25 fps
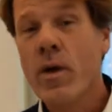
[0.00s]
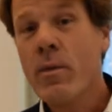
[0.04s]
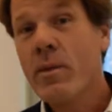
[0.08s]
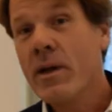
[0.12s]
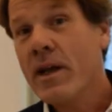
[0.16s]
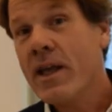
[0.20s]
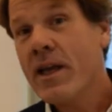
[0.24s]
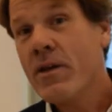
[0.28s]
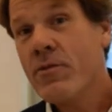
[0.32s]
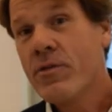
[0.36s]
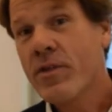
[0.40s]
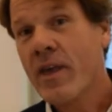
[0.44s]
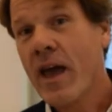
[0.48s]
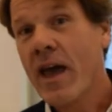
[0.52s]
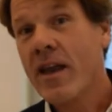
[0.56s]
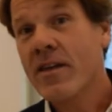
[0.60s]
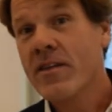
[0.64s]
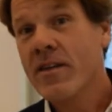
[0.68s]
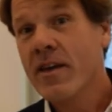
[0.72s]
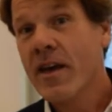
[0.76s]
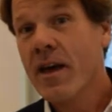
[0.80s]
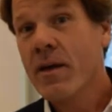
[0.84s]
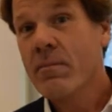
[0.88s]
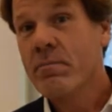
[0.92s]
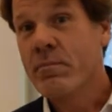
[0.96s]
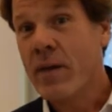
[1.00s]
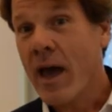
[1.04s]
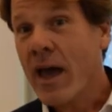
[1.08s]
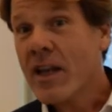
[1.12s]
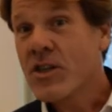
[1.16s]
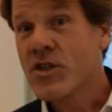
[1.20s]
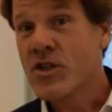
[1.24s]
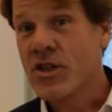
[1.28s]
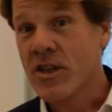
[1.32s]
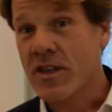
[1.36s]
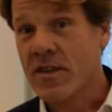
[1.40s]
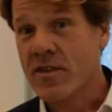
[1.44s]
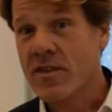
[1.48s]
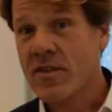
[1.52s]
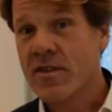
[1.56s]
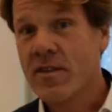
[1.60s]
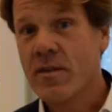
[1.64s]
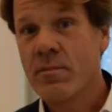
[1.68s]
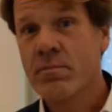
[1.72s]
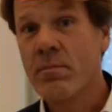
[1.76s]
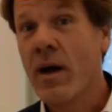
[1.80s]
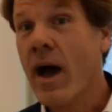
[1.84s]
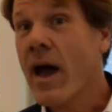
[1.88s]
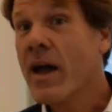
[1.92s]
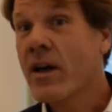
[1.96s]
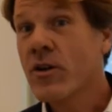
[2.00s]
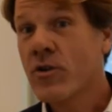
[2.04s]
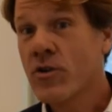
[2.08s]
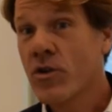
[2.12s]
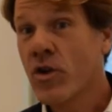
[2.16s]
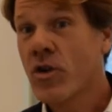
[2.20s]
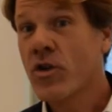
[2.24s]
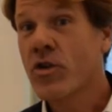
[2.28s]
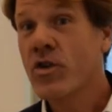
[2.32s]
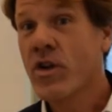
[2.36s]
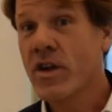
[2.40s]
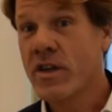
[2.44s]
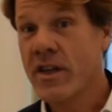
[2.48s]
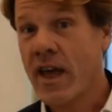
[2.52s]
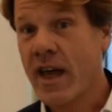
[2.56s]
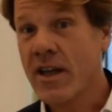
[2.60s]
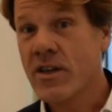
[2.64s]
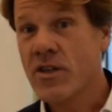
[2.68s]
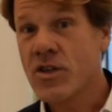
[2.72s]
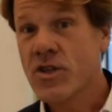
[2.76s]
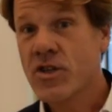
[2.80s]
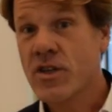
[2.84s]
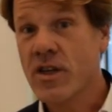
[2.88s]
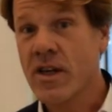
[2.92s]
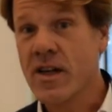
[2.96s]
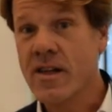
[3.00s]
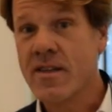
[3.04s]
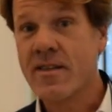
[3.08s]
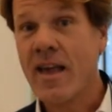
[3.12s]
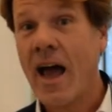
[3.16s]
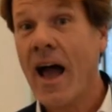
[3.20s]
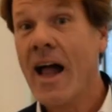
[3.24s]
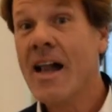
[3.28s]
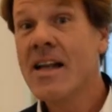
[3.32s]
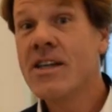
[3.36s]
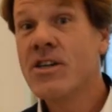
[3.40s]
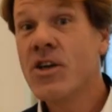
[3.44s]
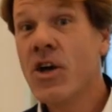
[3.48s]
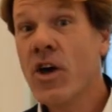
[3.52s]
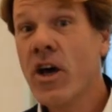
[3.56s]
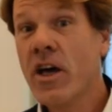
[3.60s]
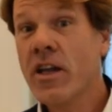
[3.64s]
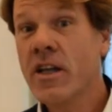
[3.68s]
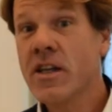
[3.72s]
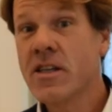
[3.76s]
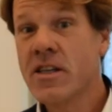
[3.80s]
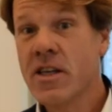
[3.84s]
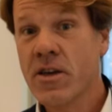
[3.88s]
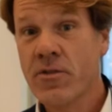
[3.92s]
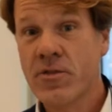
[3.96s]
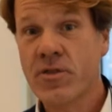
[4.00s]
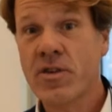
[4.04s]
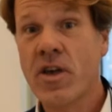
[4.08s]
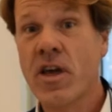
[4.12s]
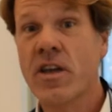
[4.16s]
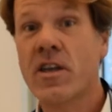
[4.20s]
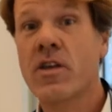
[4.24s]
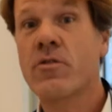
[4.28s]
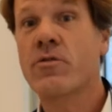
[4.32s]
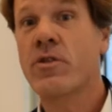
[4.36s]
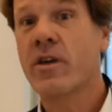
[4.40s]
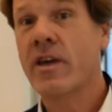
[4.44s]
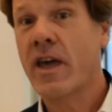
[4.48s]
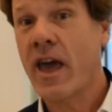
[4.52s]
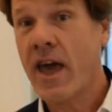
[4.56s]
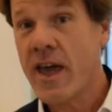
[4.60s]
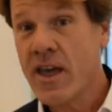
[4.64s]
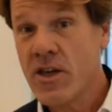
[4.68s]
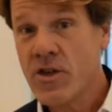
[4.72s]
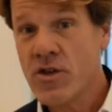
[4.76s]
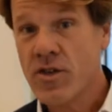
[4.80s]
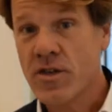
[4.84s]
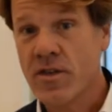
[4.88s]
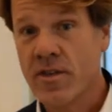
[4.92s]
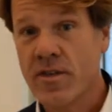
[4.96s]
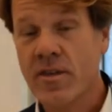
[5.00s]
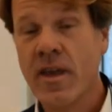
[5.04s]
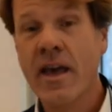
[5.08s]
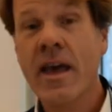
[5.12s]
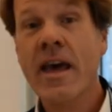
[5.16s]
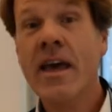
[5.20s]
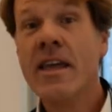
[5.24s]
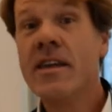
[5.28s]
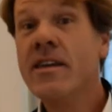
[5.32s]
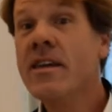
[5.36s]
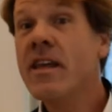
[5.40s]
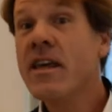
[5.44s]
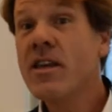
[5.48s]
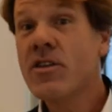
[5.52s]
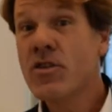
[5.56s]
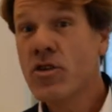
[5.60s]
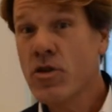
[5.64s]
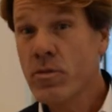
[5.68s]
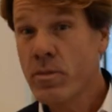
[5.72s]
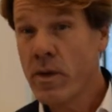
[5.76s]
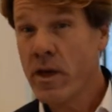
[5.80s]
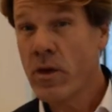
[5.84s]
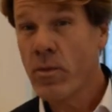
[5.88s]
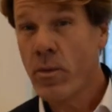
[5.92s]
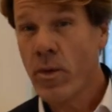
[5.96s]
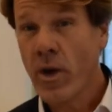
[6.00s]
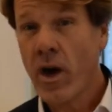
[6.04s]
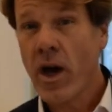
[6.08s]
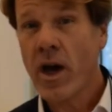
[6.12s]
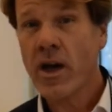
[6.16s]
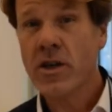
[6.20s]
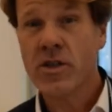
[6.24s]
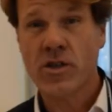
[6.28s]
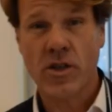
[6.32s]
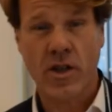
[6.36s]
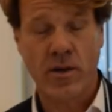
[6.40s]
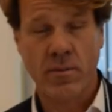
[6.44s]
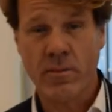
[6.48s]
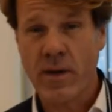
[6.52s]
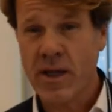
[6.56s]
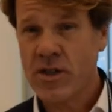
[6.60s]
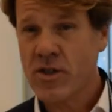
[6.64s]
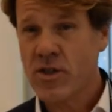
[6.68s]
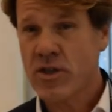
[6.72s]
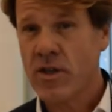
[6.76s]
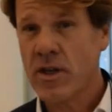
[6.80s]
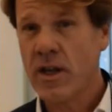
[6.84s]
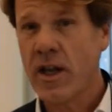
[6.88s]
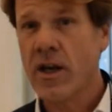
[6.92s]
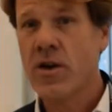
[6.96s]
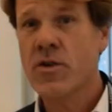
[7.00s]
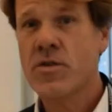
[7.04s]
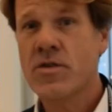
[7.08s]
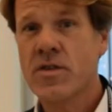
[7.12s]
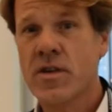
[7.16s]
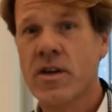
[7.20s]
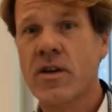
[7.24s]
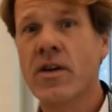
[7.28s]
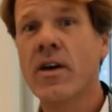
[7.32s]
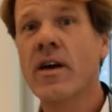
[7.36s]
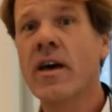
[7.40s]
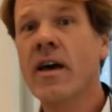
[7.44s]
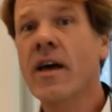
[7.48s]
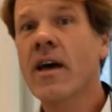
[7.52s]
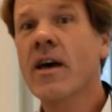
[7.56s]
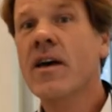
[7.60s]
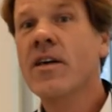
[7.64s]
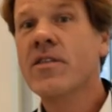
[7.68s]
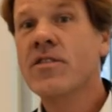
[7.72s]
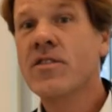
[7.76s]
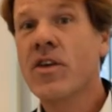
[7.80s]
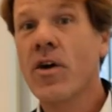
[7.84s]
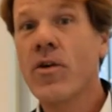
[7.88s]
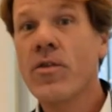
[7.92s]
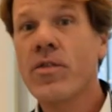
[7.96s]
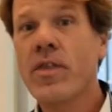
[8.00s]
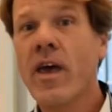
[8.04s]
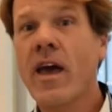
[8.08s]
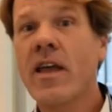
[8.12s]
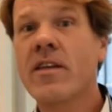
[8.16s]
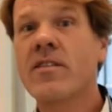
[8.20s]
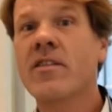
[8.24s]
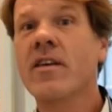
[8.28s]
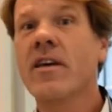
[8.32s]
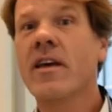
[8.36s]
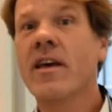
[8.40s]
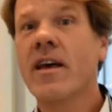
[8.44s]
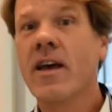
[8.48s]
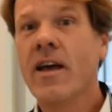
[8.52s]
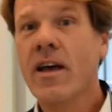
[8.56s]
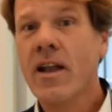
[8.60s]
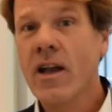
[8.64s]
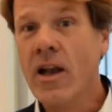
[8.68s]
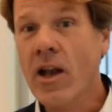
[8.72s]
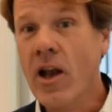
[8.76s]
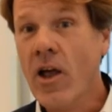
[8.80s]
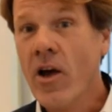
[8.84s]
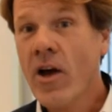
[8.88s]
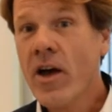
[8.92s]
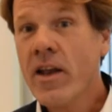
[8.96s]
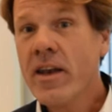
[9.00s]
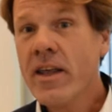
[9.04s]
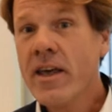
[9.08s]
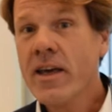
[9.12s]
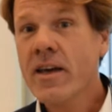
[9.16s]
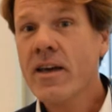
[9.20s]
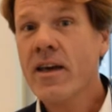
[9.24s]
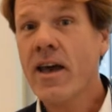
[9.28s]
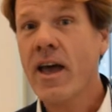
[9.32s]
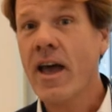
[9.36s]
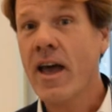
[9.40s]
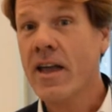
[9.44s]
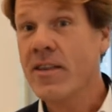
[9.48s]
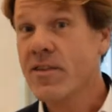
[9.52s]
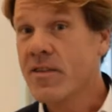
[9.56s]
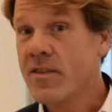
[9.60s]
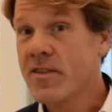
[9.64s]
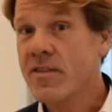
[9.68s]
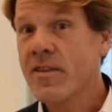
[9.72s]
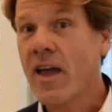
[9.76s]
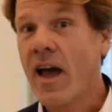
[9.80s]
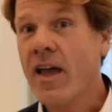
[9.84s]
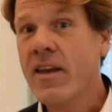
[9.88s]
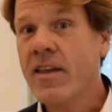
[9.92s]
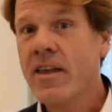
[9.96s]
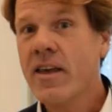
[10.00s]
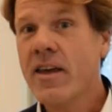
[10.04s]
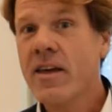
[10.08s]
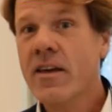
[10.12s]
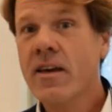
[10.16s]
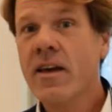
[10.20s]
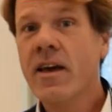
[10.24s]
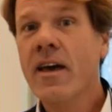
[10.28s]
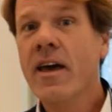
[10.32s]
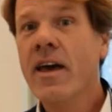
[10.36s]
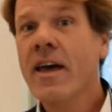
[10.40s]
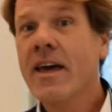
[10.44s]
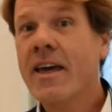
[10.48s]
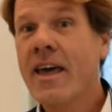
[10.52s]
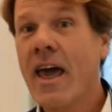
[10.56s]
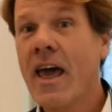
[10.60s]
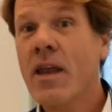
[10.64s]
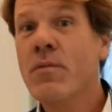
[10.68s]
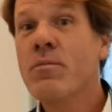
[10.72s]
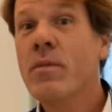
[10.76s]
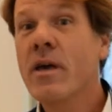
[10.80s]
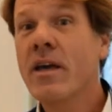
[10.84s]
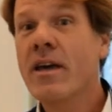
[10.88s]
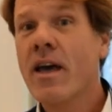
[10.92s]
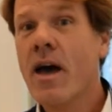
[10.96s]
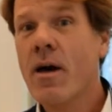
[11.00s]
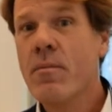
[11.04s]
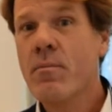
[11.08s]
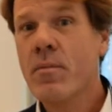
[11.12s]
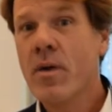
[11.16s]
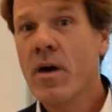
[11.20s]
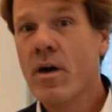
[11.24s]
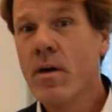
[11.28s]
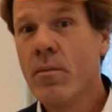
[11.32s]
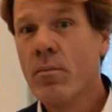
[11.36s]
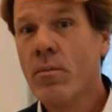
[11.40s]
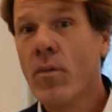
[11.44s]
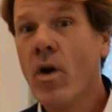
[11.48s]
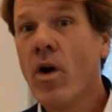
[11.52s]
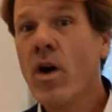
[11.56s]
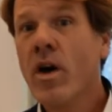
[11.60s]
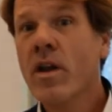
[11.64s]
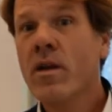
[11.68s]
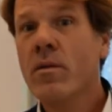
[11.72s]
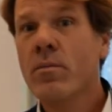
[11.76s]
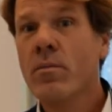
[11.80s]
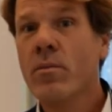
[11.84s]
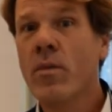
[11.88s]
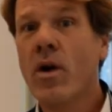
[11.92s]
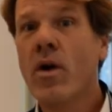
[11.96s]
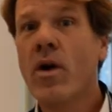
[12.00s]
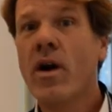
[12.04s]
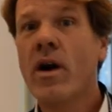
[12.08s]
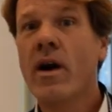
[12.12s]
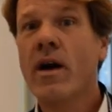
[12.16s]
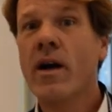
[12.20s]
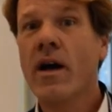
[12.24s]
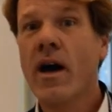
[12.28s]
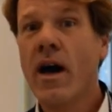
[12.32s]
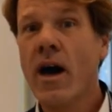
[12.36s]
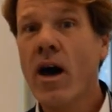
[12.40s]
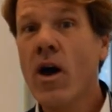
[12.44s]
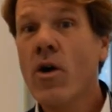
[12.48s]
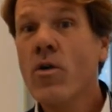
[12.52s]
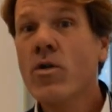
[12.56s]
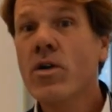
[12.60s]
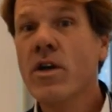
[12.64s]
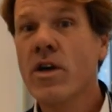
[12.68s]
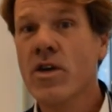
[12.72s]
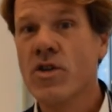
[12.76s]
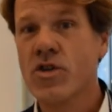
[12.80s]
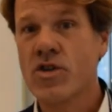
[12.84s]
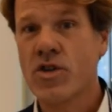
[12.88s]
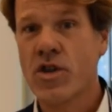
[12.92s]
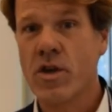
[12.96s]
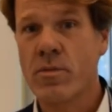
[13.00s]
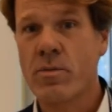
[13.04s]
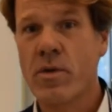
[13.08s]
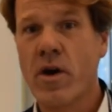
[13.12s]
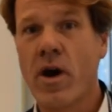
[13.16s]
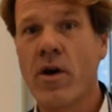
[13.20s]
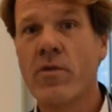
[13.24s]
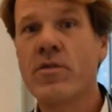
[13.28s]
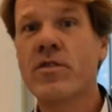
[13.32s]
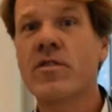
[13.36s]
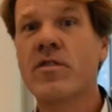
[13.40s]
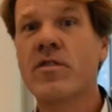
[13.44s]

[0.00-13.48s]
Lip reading: We believe that badges, micro-credentials, alternative certifications need to be worked on much closer so that learning and studying can become more and more ownership of